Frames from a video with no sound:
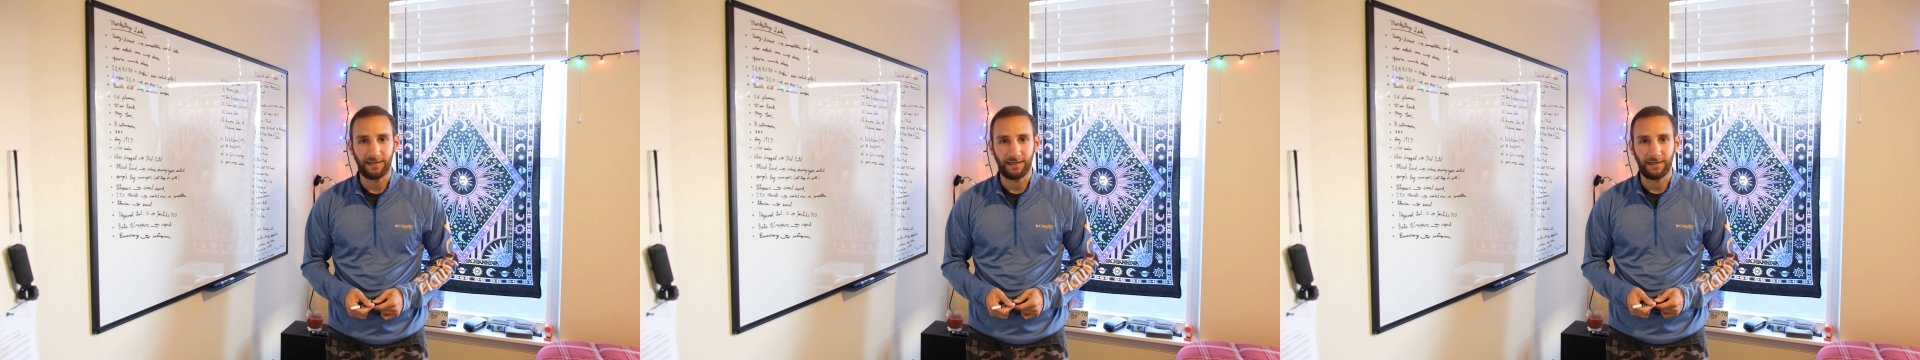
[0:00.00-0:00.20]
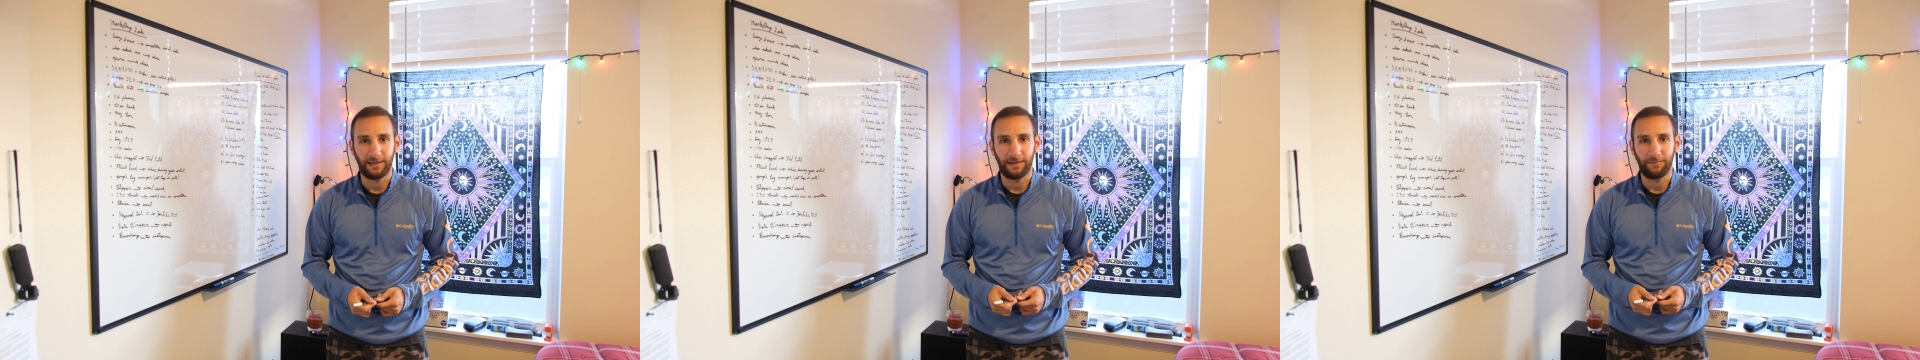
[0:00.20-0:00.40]

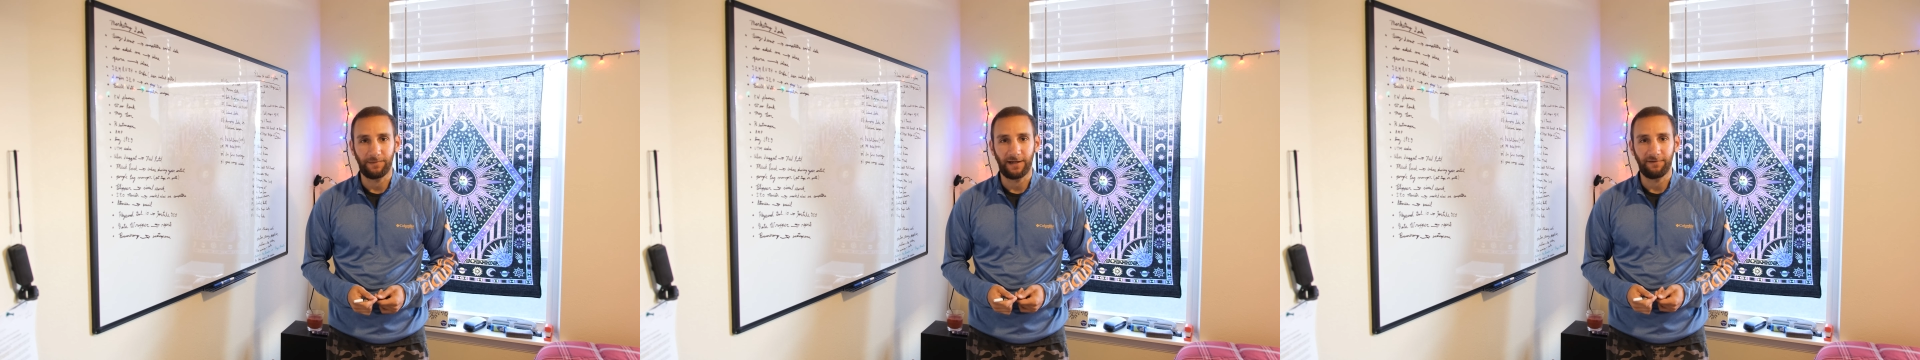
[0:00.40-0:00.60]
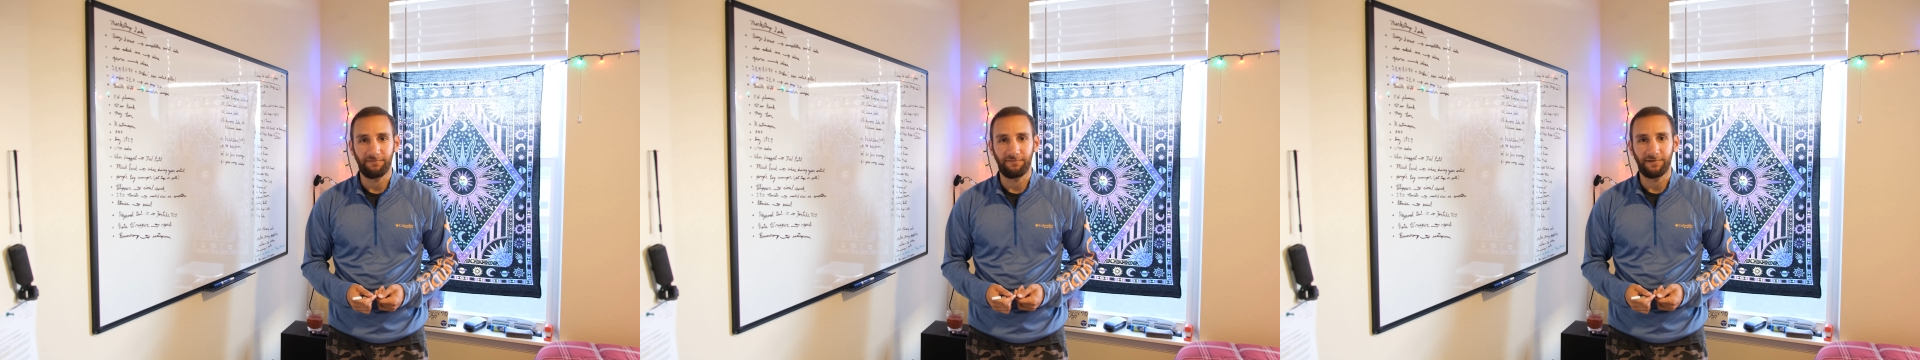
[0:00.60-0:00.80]
um,
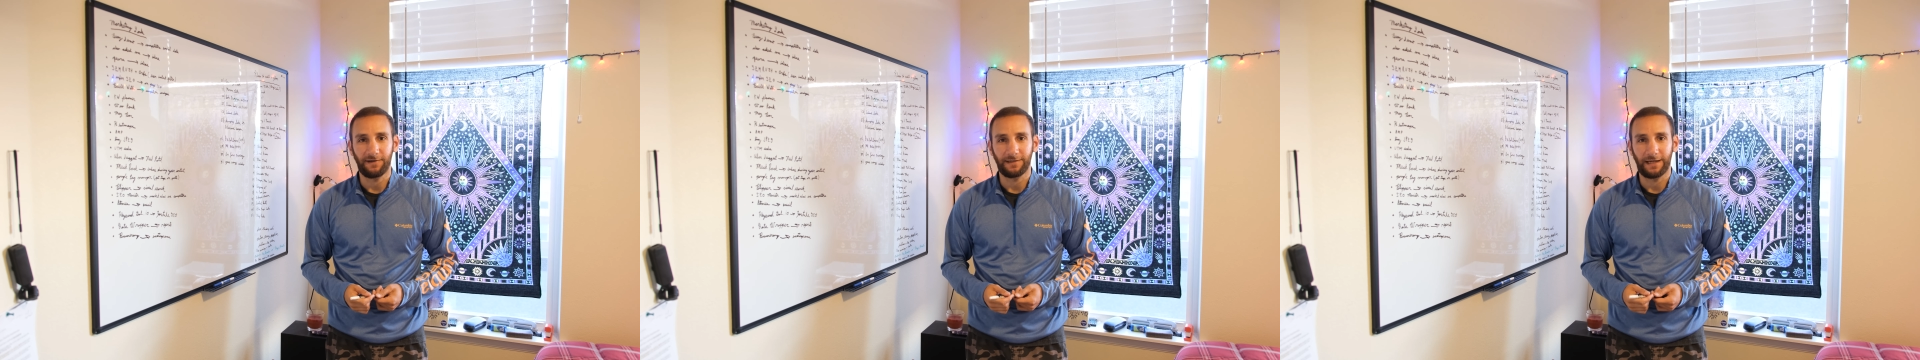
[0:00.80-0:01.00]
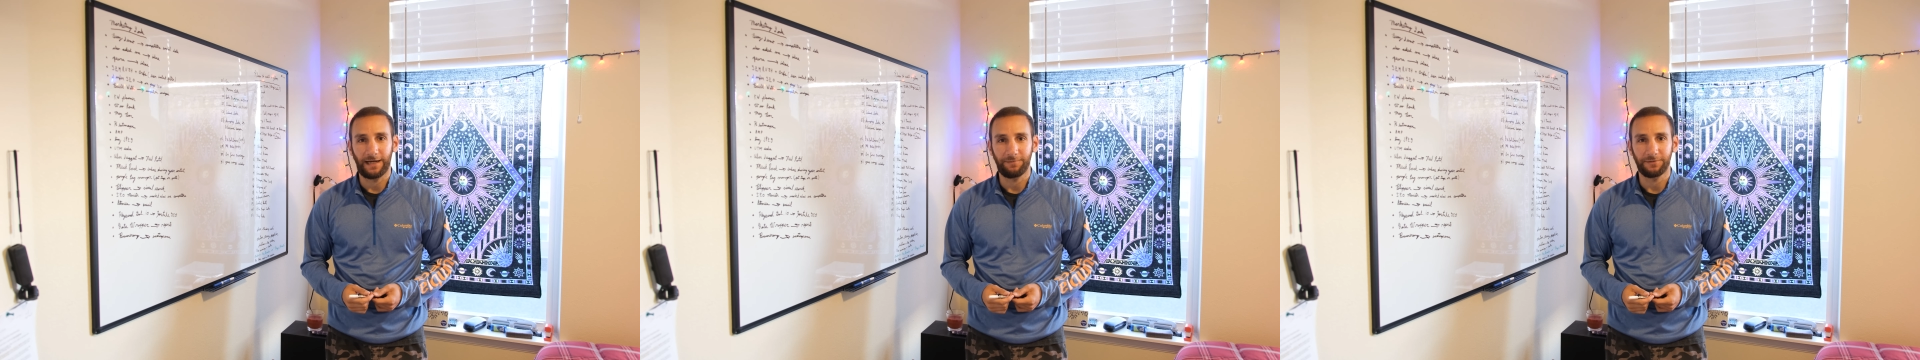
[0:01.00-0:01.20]
I
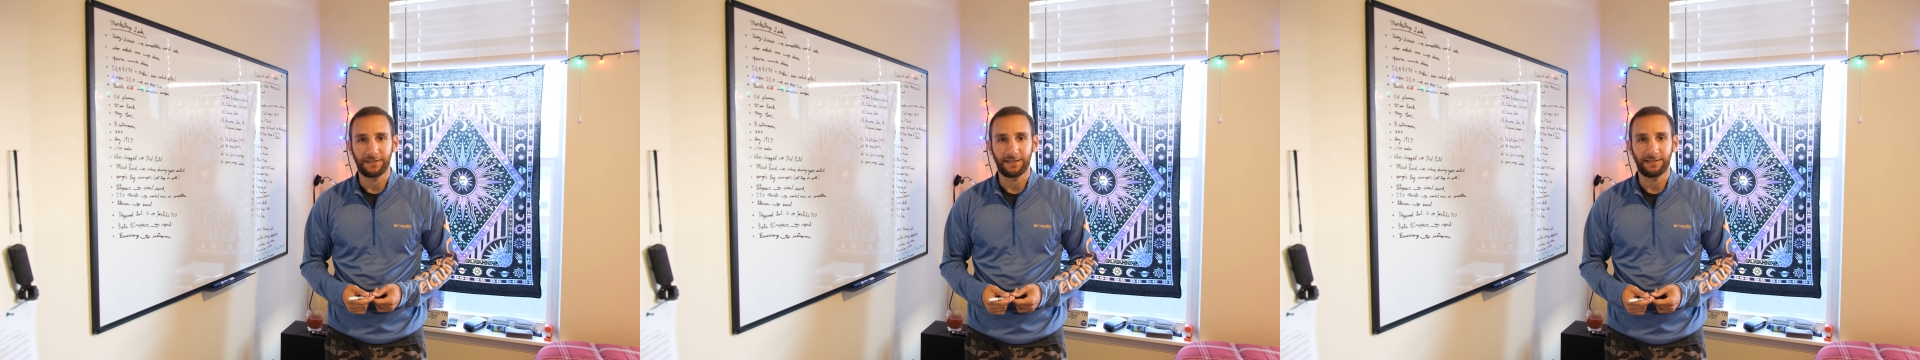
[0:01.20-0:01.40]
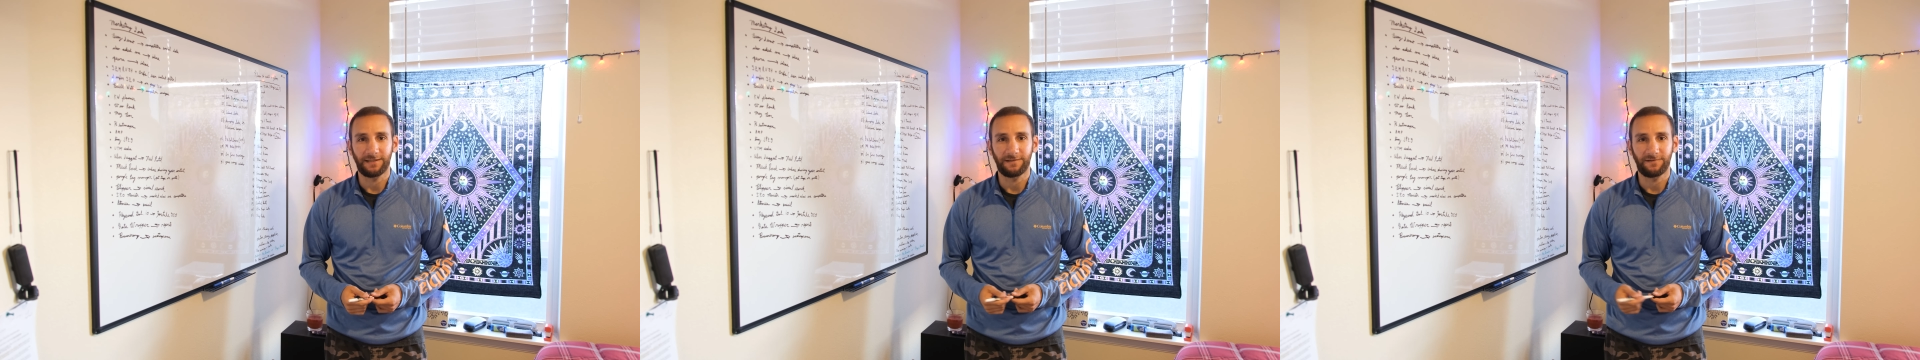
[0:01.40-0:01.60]
felt
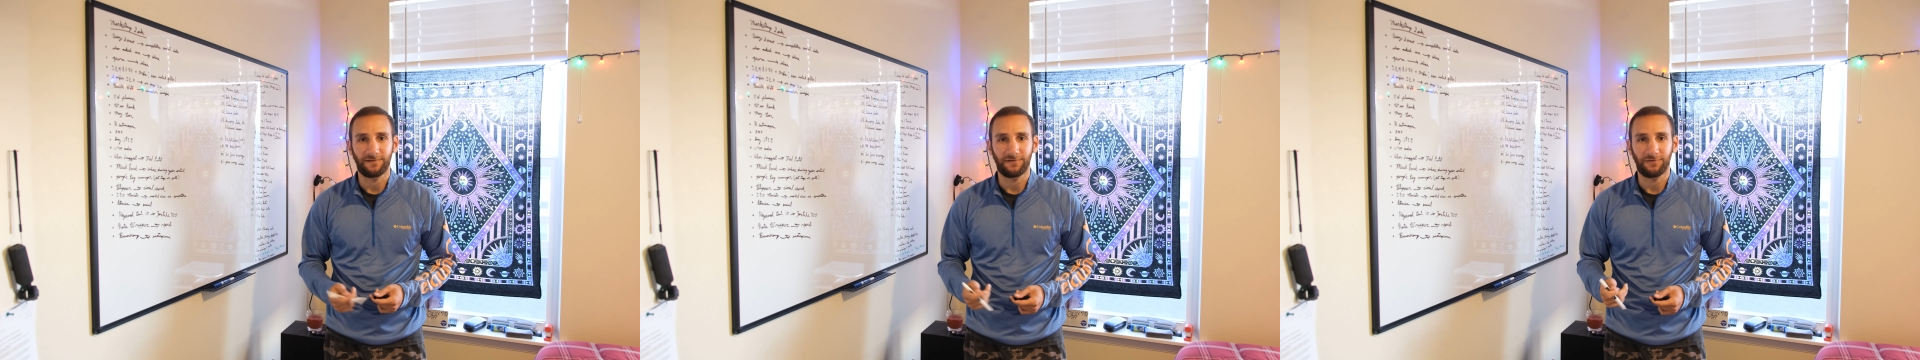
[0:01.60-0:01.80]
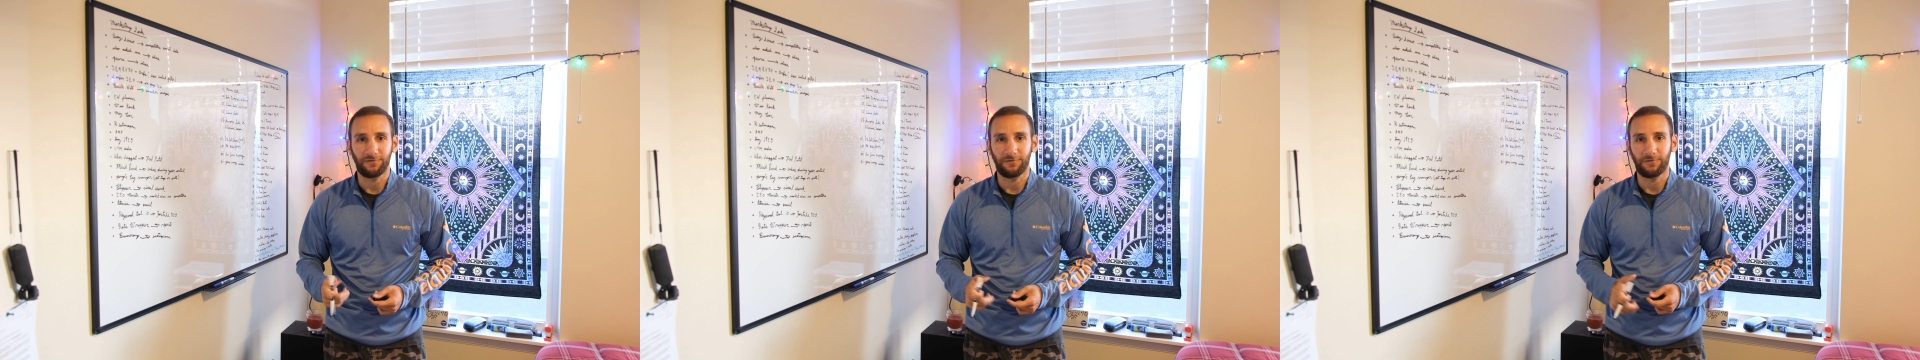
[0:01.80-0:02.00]
obligated
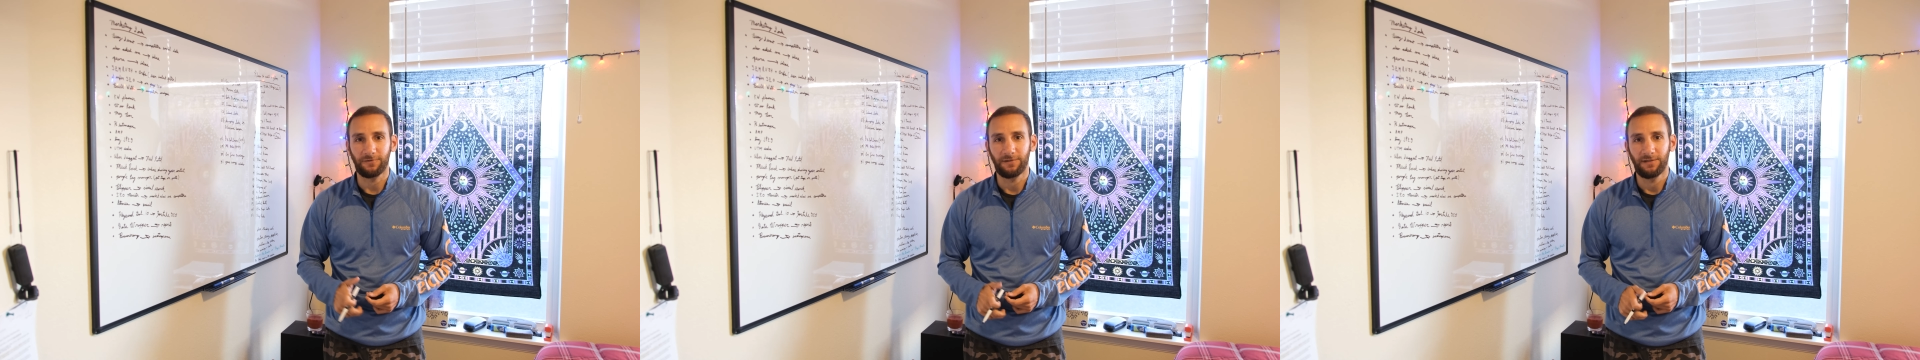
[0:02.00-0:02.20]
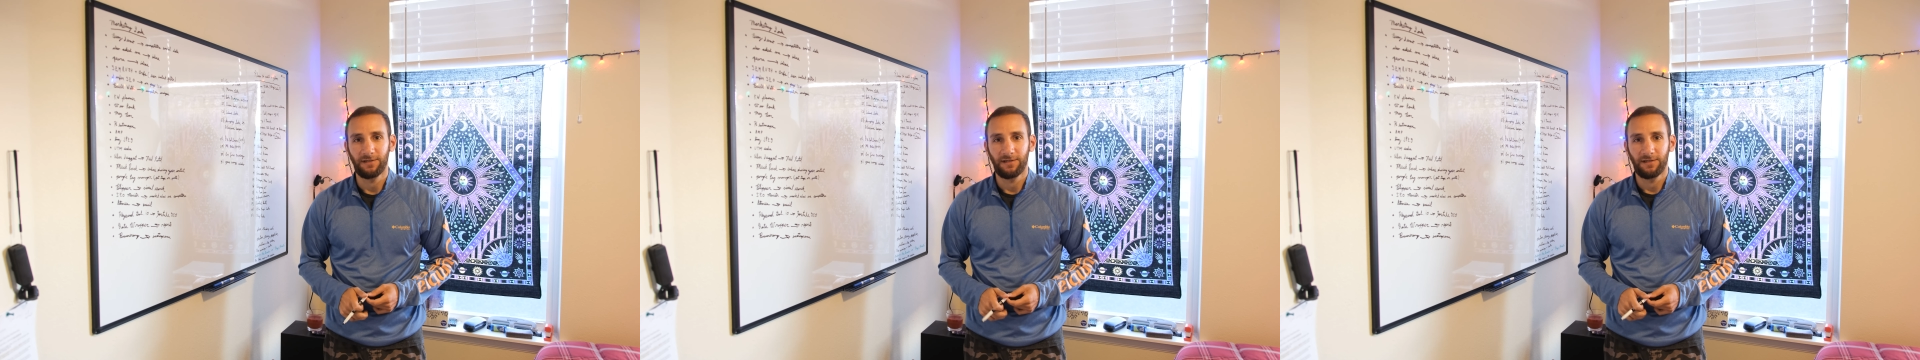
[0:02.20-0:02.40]
to